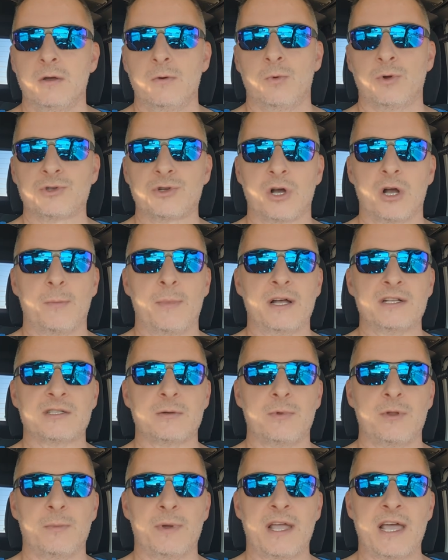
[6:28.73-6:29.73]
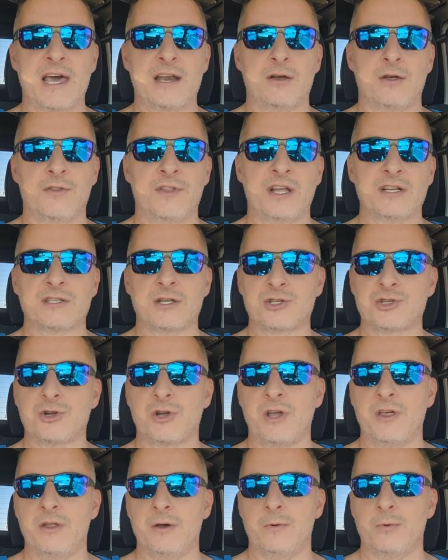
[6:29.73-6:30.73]
We'll talk about some of the mechanical things. I'll show
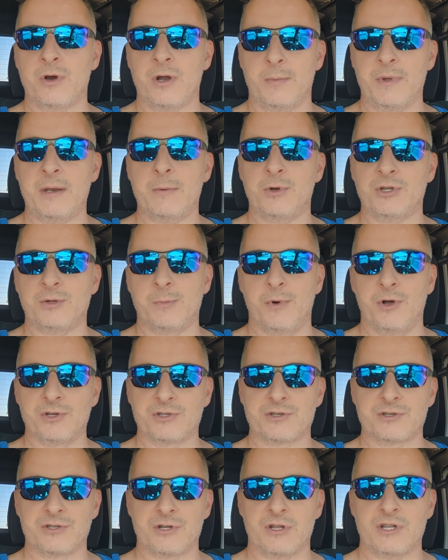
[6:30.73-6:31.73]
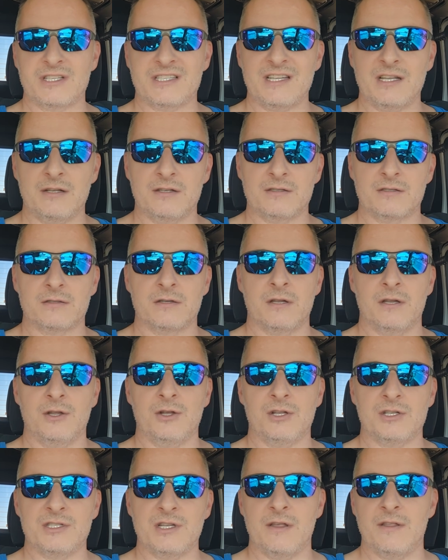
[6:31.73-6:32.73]
you what I mean with the bolsters on the seats, and
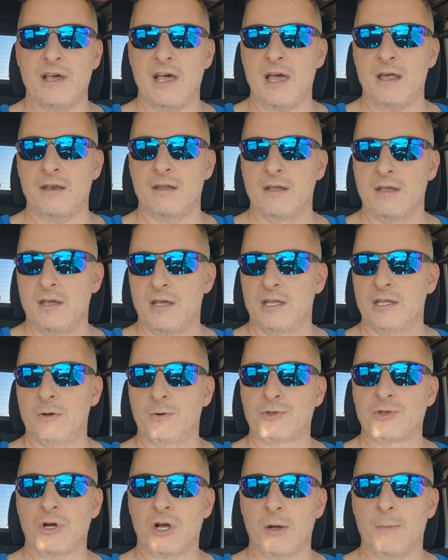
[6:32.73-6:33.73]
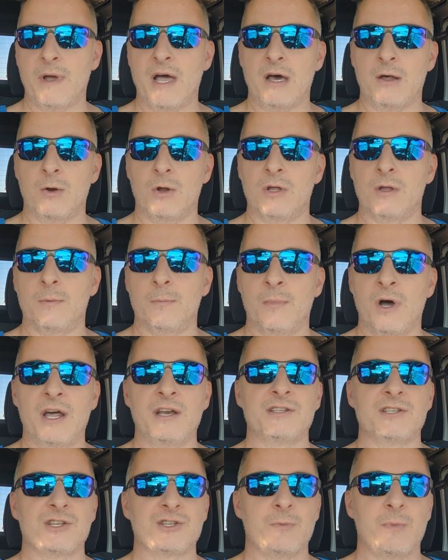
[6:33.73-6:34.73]
you can see that. And we'll talk about my
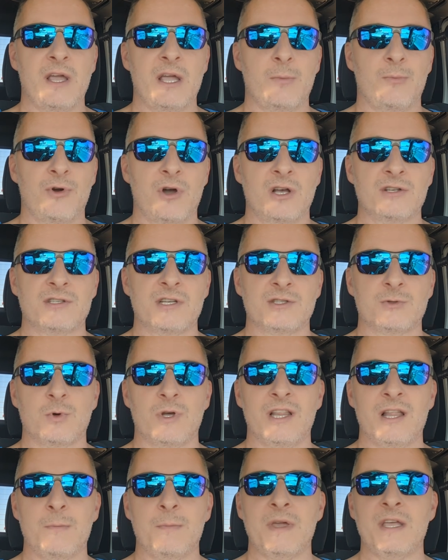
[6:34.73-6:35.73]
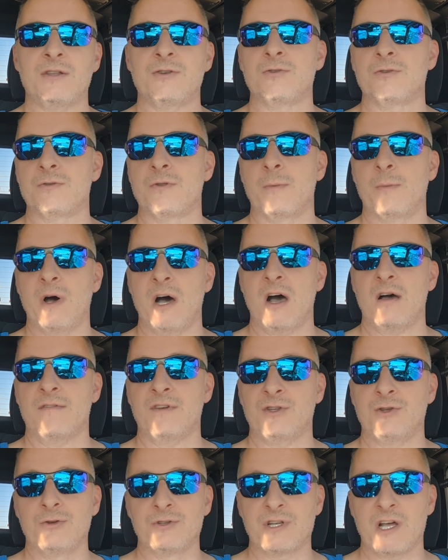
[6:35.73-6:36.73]
decision-making process, what led me to the
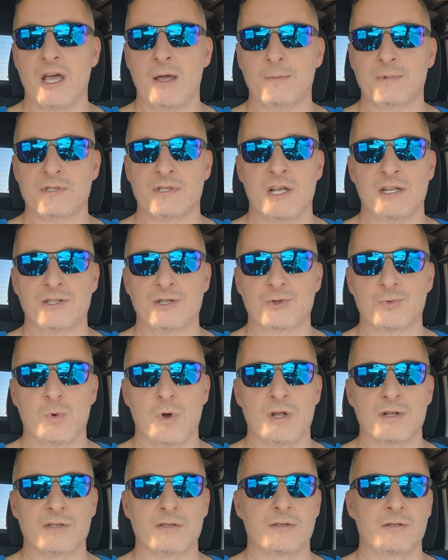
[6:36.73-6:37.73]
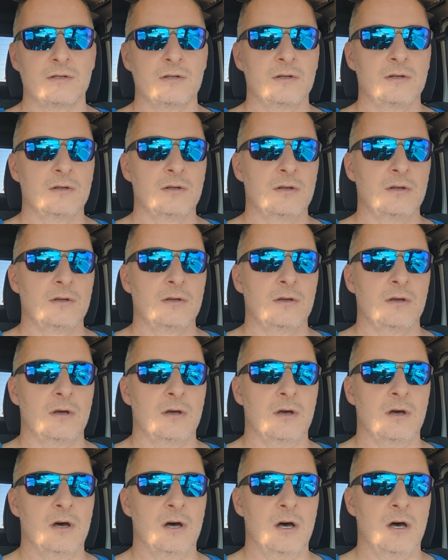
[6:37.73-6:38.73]
Mojave 2 times, not just once.
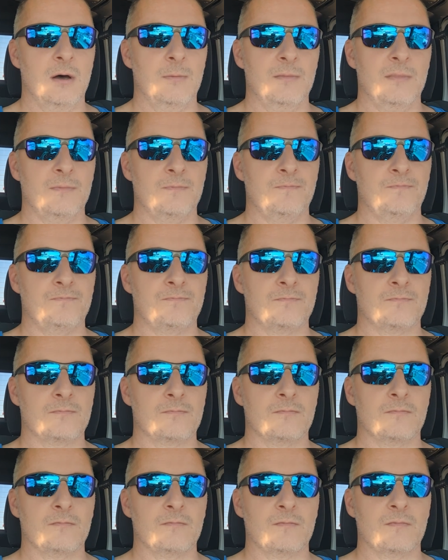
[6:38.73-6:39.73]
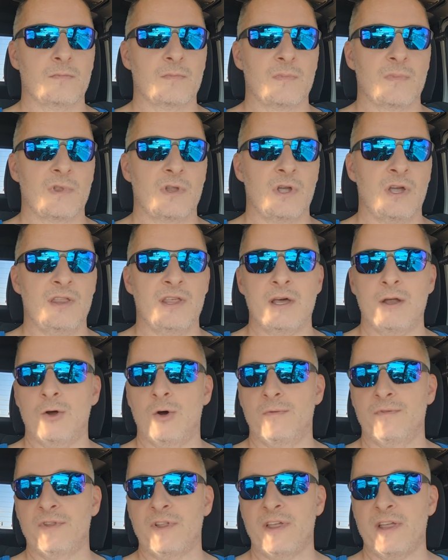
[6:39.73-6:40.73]
And then
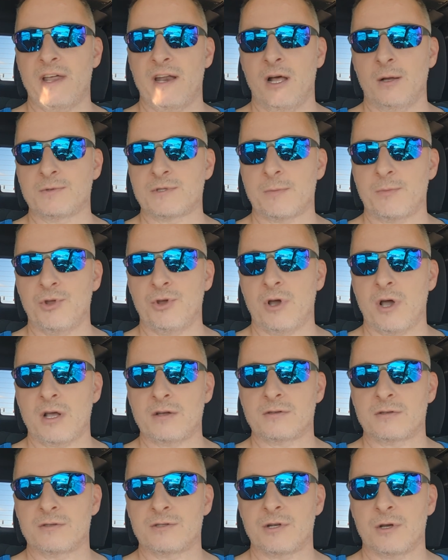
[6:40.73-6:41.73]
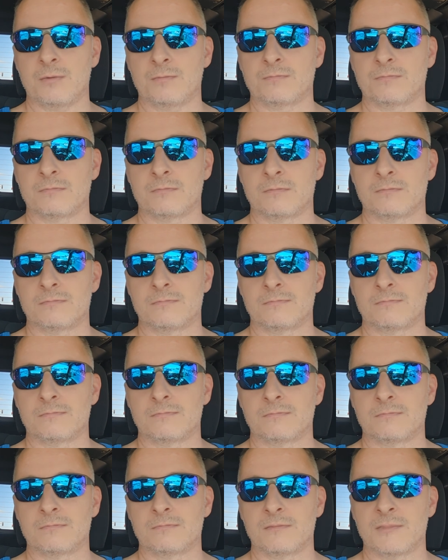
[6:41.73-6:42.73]
hopefully that'll help some of you guys. So
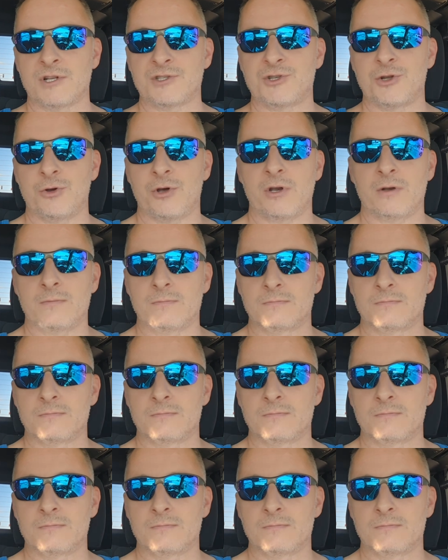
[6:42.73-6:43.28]
let's do it.